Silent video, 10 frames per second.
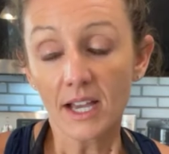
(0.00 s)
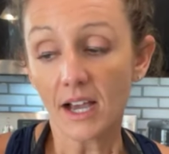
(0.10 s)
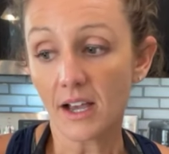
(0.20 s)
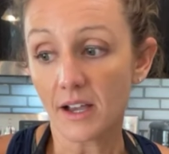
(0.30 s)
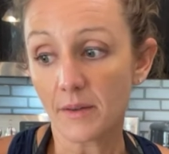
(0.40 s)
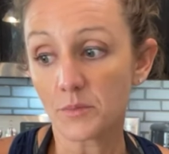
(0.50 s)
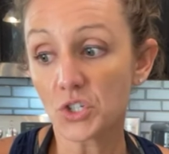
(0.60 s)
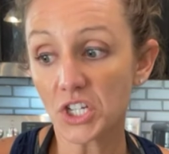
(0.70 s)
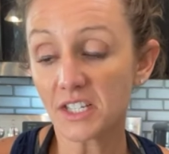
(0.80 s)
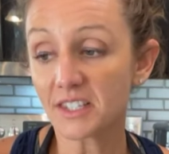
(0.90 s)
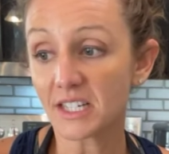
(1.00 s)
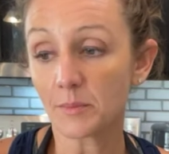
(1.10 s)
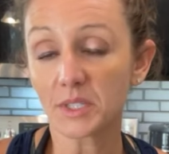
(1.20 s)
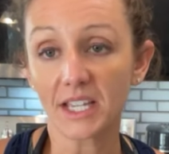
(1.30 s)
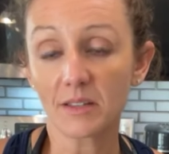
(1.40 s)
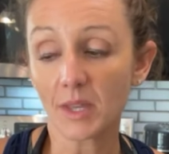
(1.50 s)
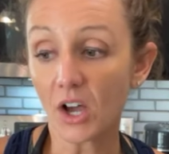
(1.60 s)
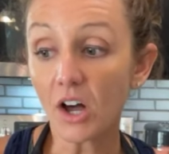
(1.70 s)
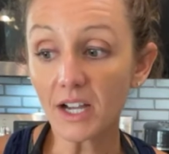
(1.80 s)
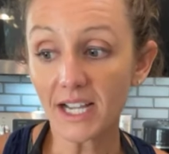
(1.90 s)
um, cheese dips, I can make
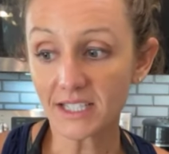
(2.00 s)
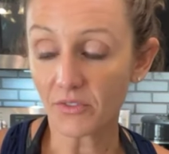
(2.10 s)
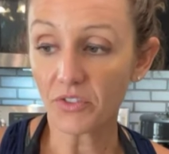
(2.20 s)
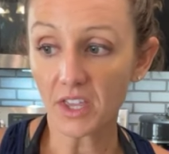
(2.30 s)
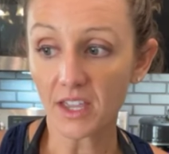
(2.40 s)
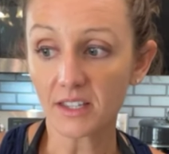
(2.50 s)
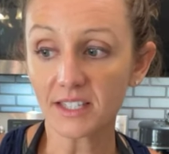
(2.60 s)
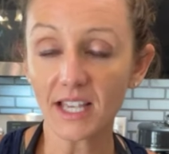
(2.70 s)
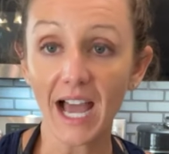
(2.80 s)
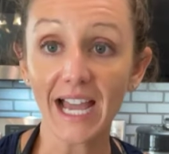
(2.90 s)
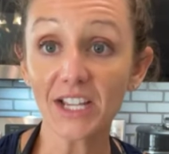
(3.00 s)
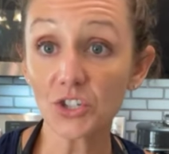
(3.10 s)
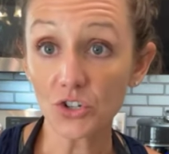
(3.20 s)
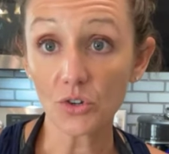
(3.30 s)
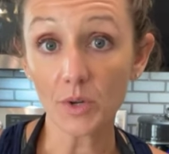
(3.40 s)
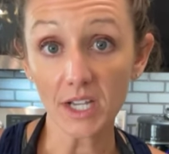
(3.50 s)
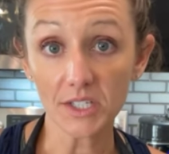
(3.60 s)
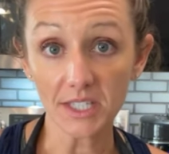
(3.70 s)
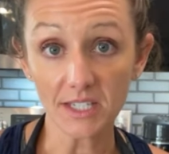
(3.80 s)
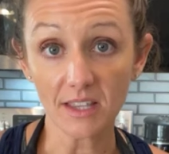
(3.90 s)
all kinds of things. I control what
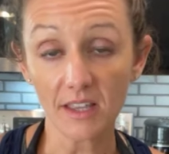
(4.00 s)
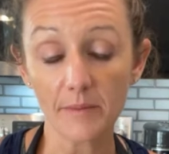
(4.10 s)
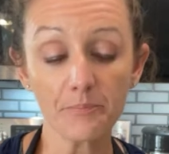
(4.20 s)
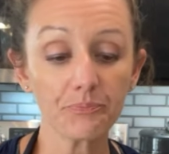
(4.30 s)
goes into them.